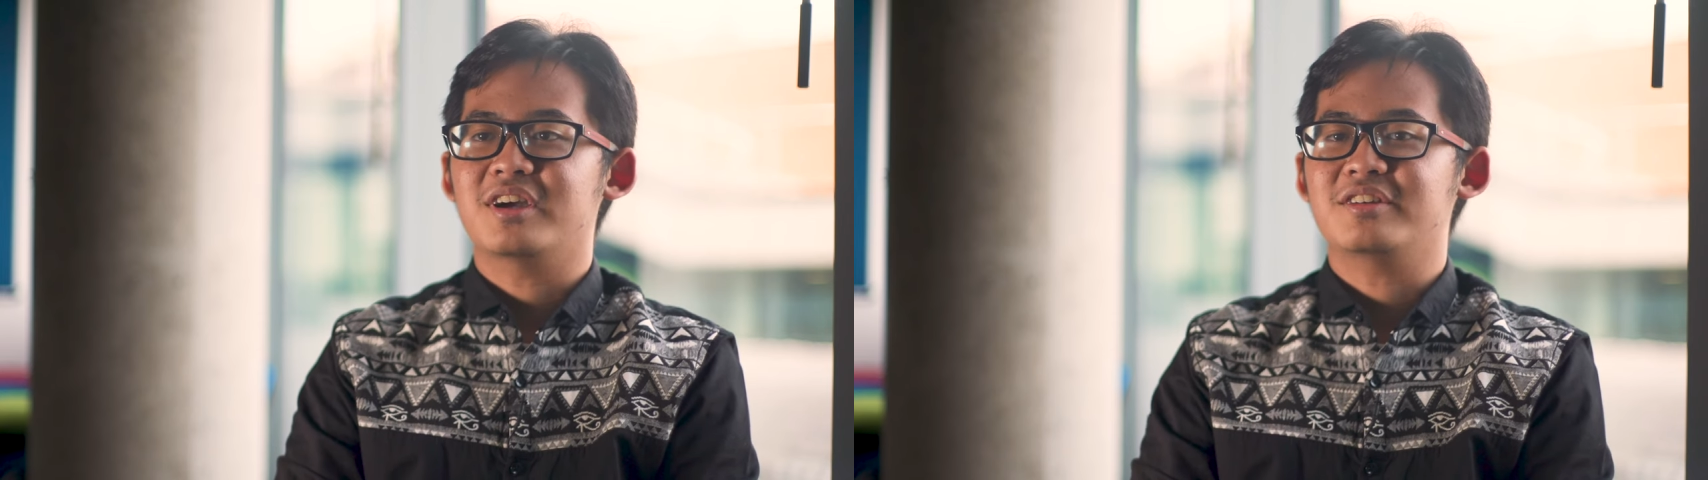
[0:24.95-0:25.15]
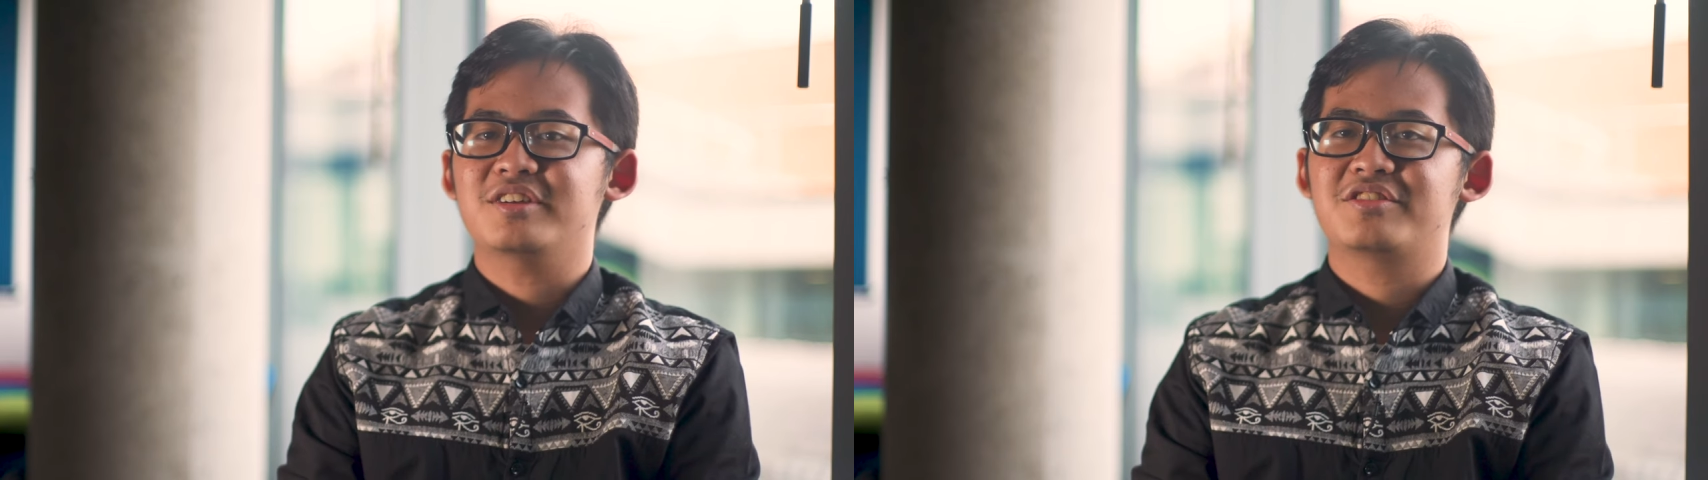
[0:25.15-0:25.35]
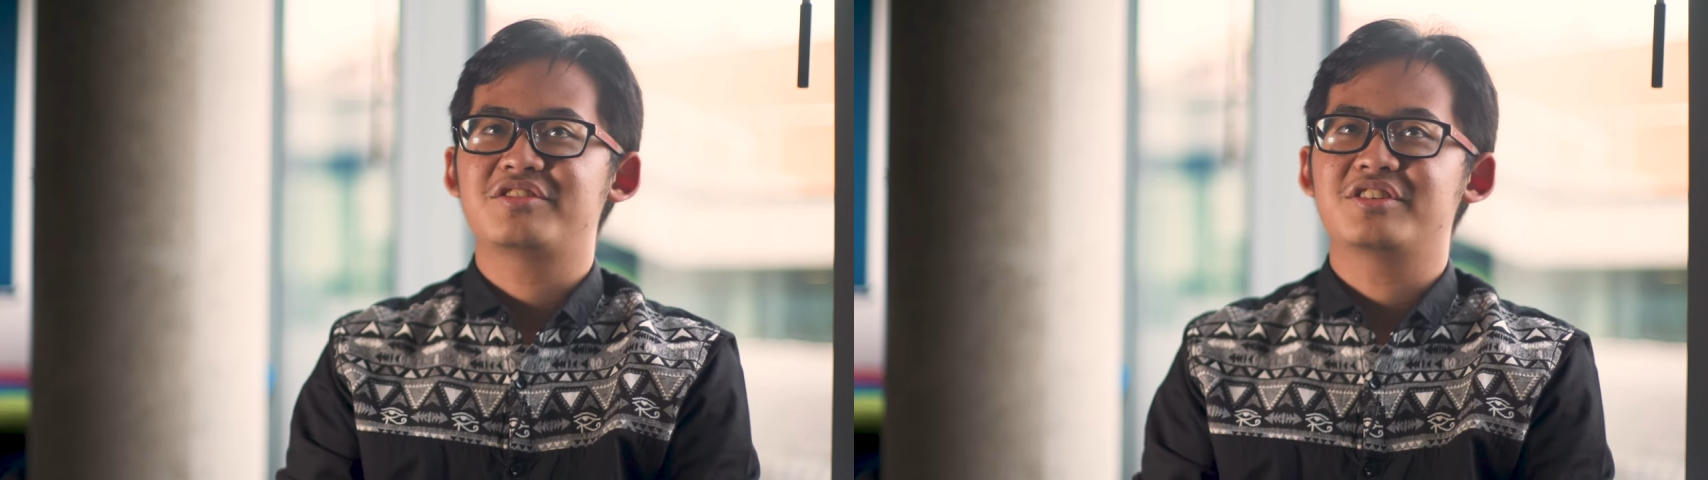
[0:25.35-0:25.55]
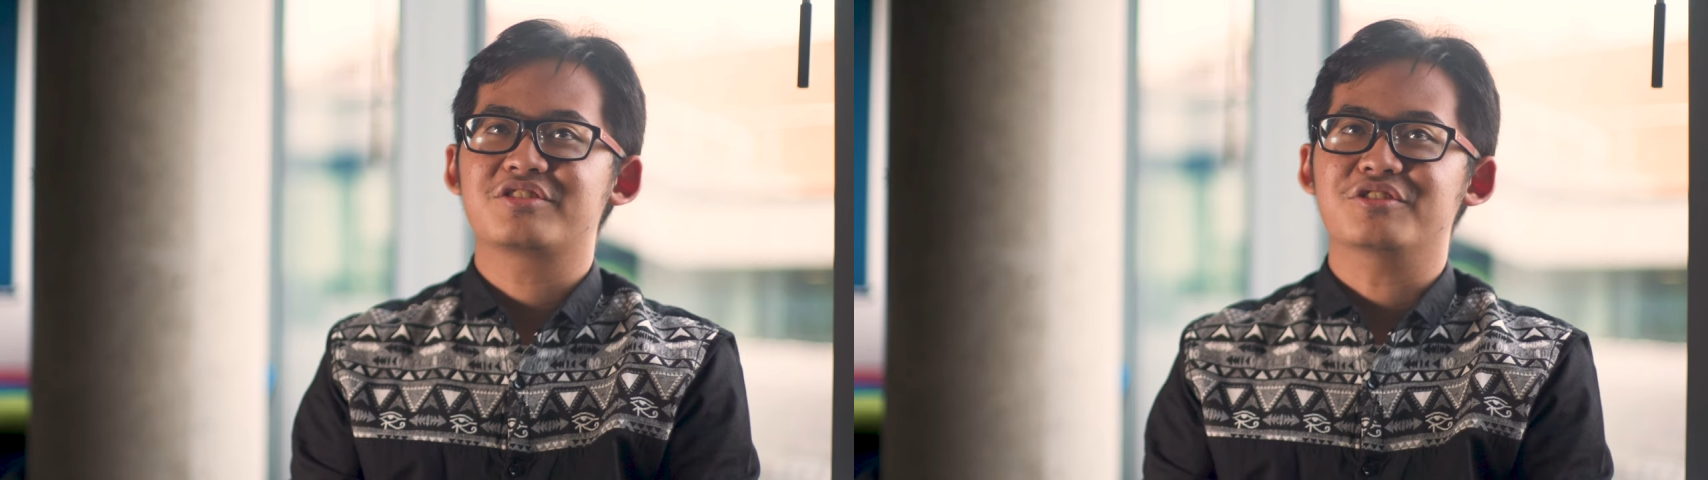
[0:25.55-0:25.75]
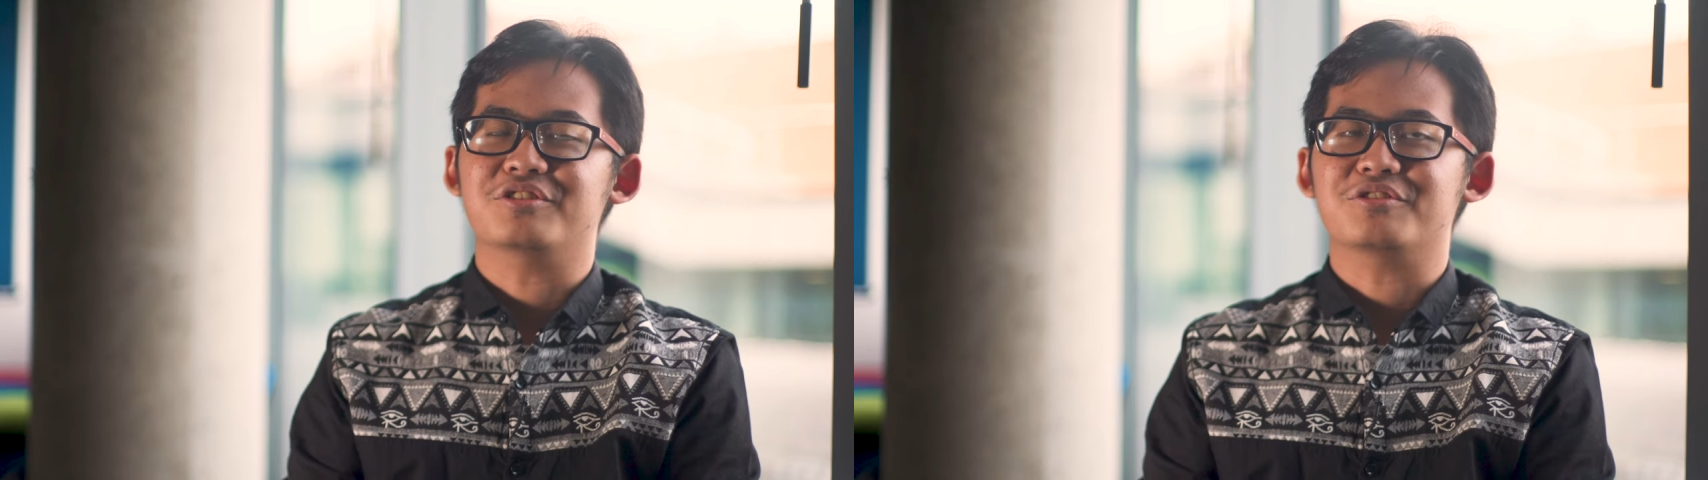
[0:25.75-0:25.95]
and it's
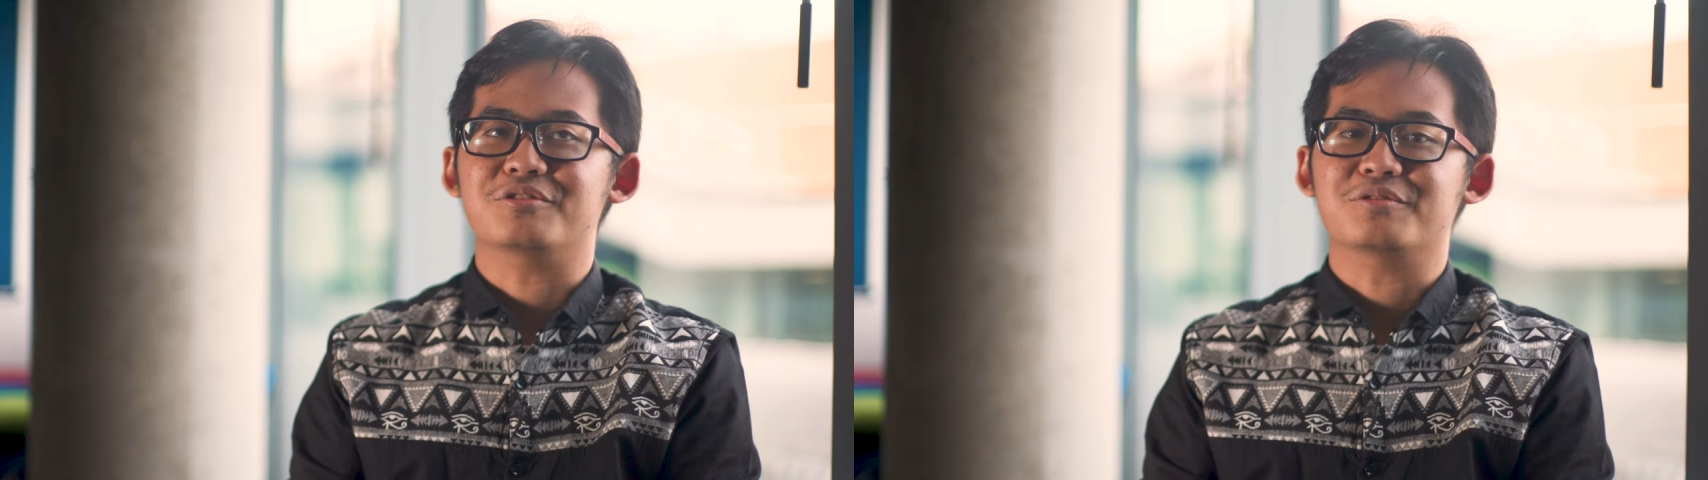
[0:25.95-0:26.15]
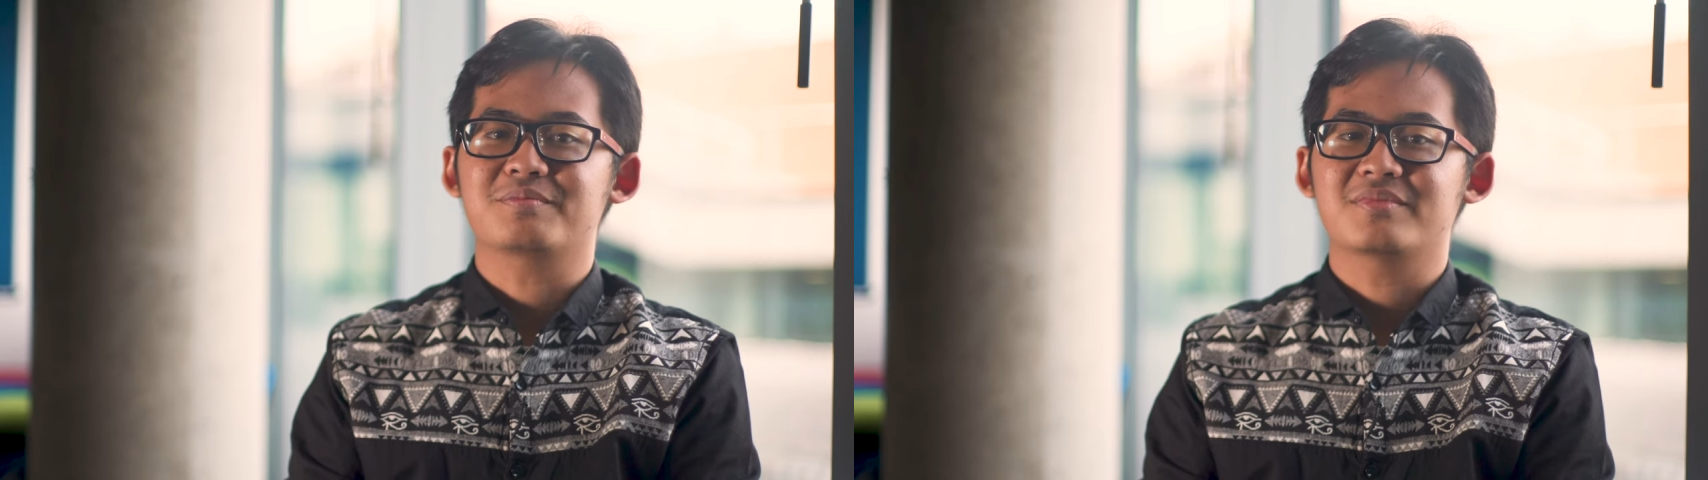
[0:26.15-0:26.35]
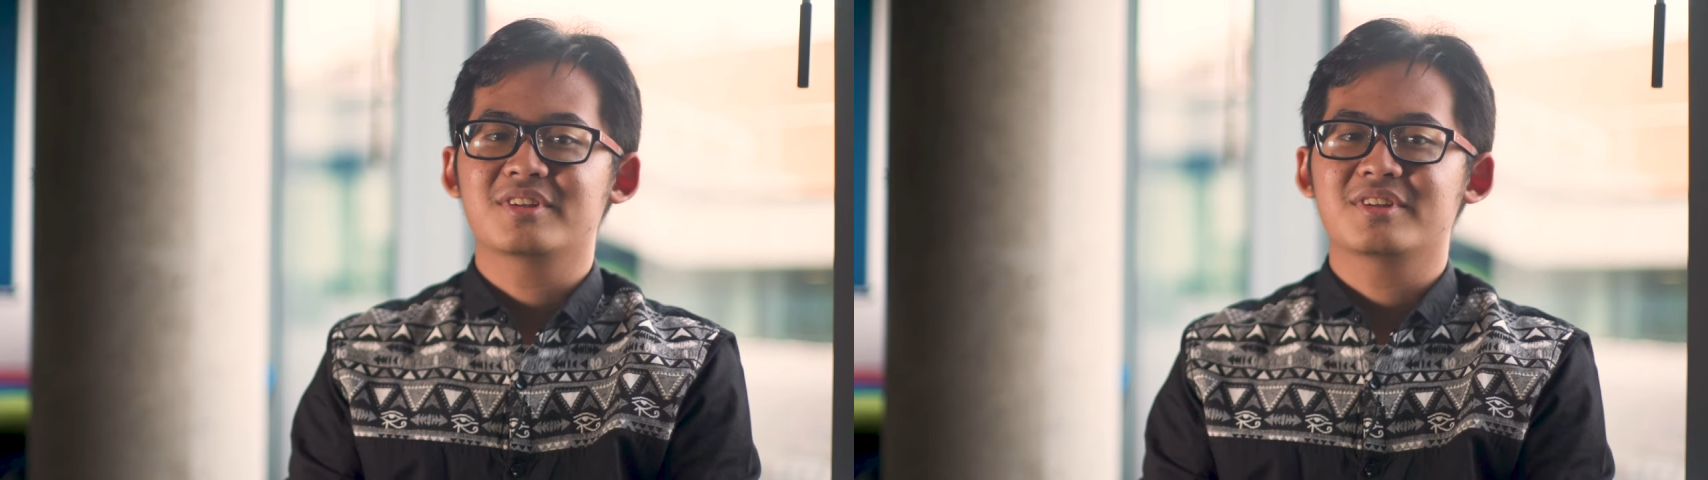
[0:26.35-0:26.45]
just going to